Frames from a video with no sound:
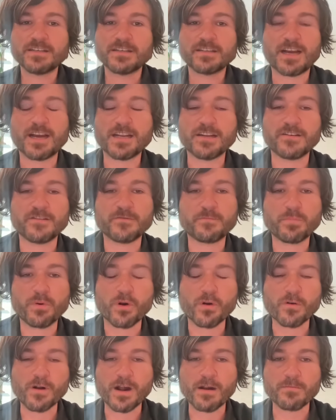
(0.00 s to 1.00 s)
kind of
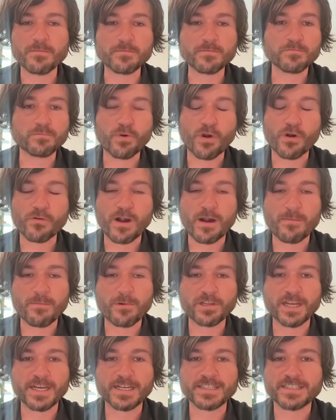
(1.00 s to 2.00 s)
programmer
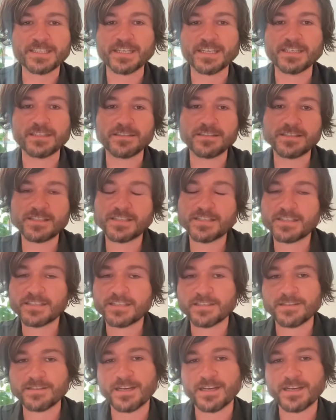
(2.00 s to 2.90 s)
like skills,